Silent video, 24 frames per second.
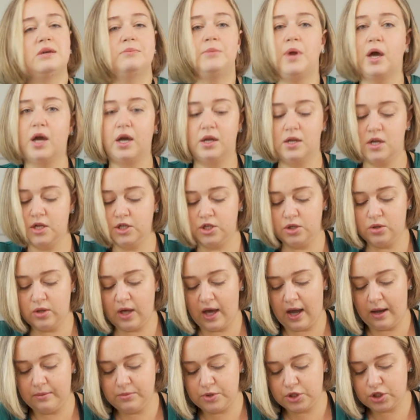I'm not gonna do
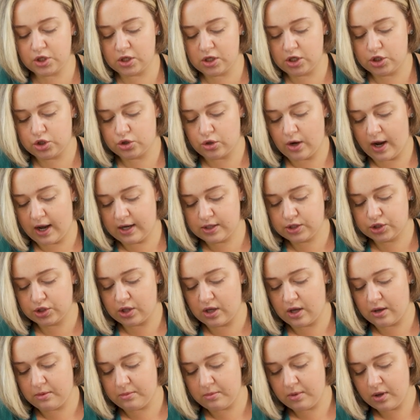that. I'm just gonna trash
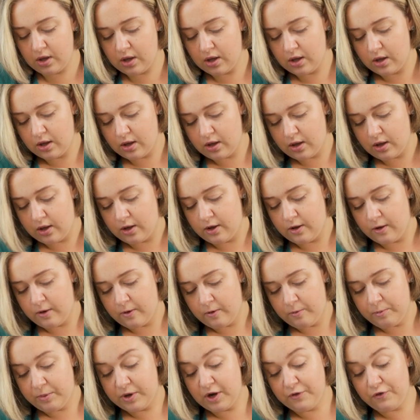them.
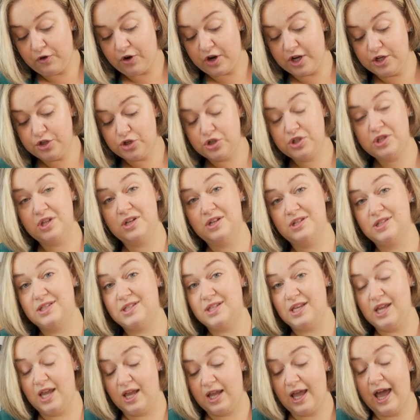But if you're interested in
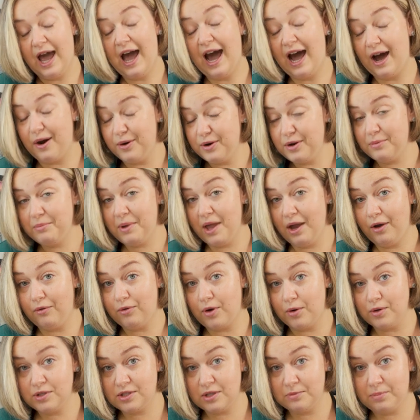seeing how to make
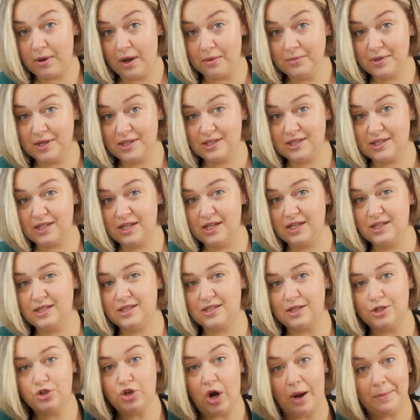roasted pumpkin
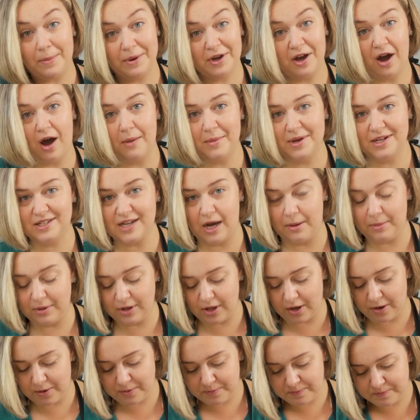seeds, drop a comment down
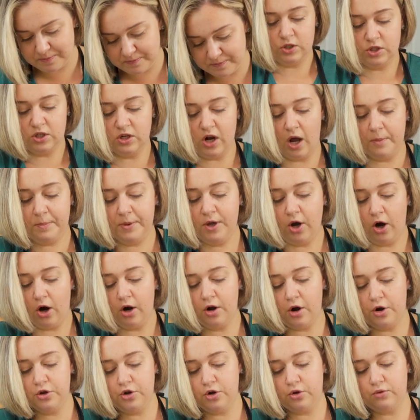below. To not be
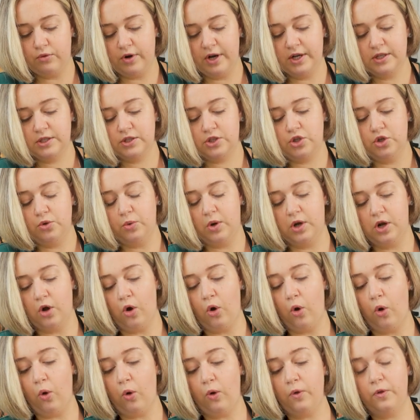hard on your wrist, you wanna
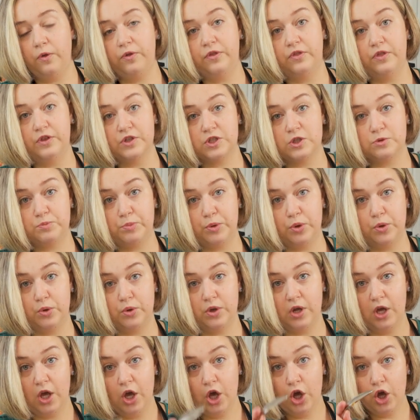hold the
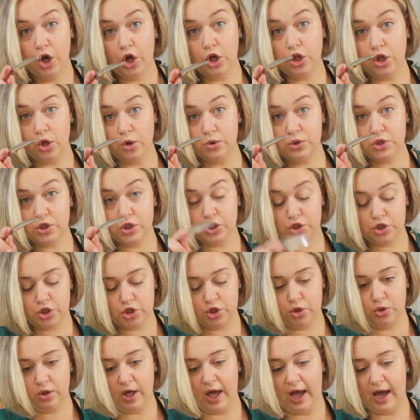spoon closer
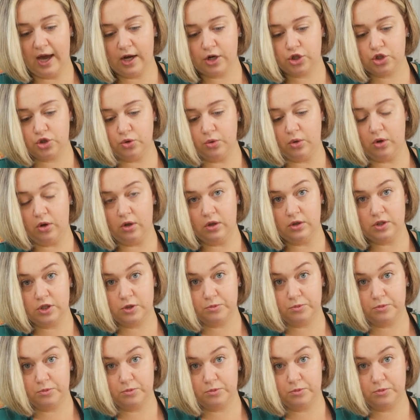to the actual